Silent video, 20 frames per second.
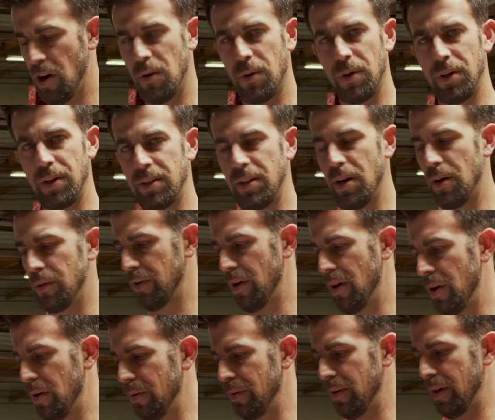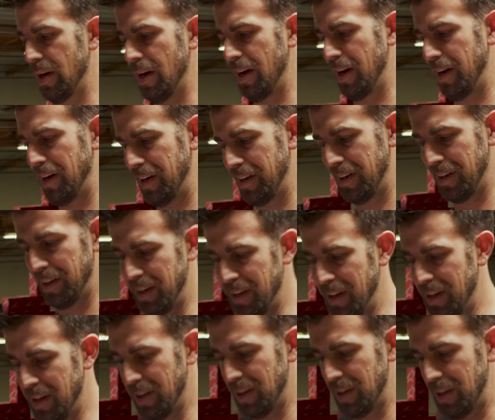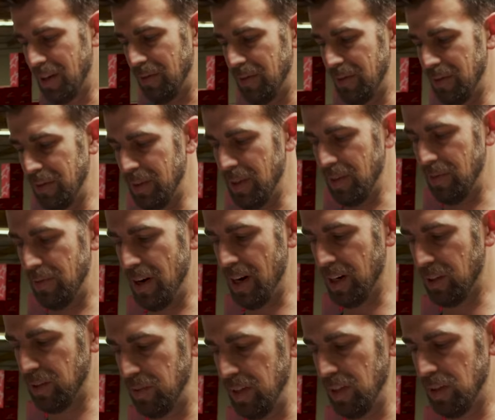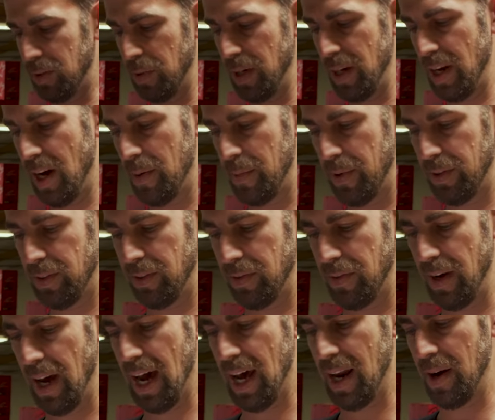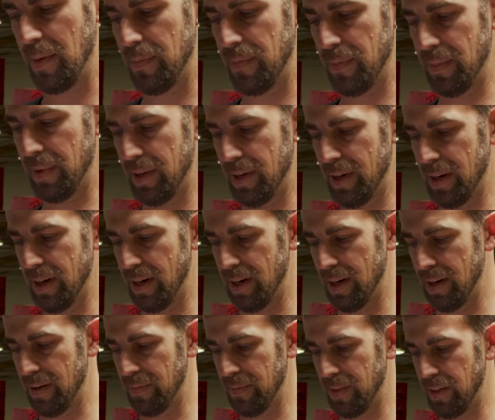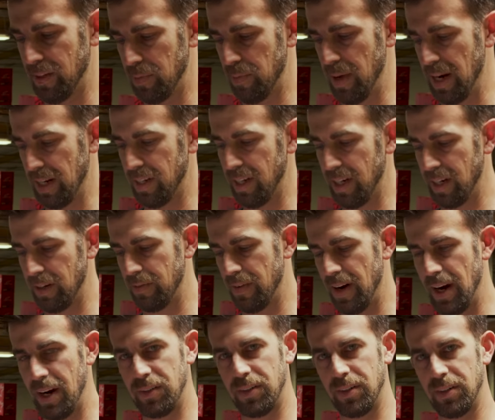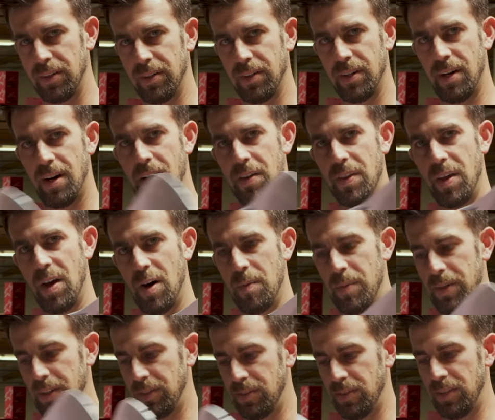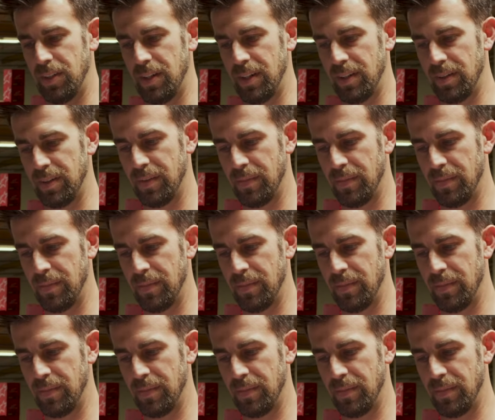or you don't know, the Fox V3 helmets have had this magnetic visor on the helmet. You see it